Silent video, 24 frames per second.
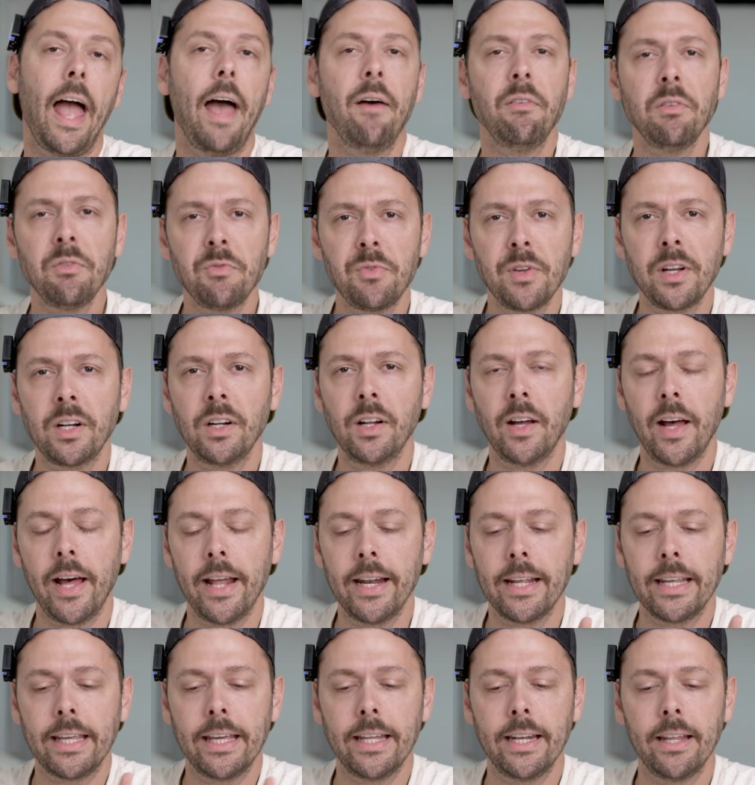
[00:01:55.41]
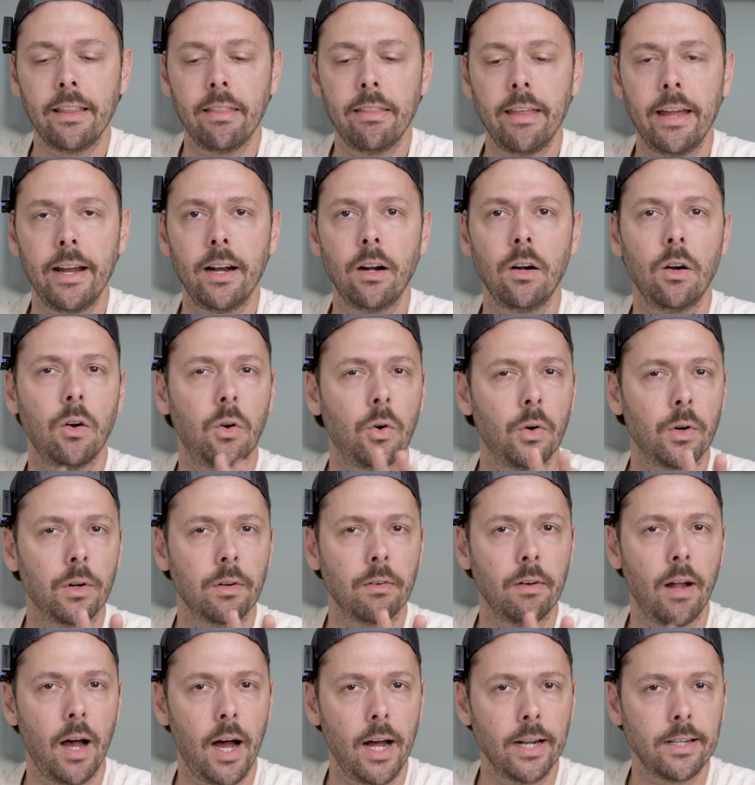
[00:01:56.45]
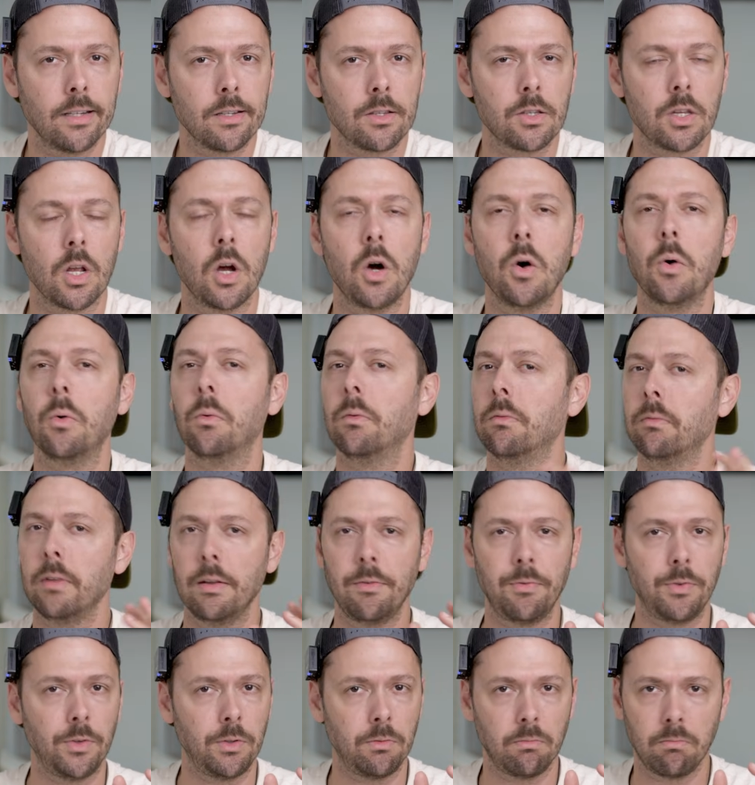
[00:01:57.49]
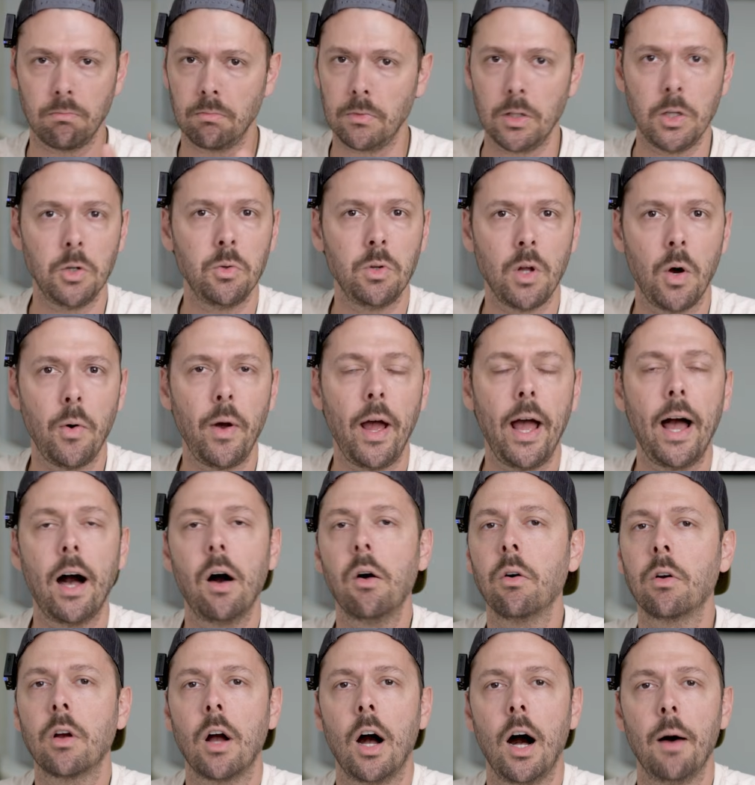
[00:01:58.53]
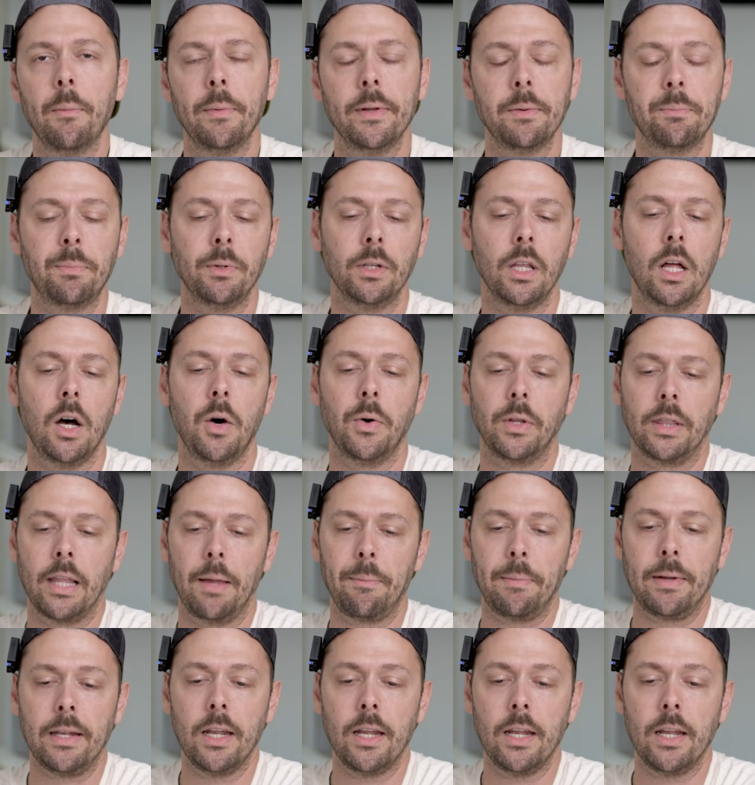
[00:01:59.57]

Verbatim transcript: I haven't figured out how to get it there or not. So if you know how, comment below and let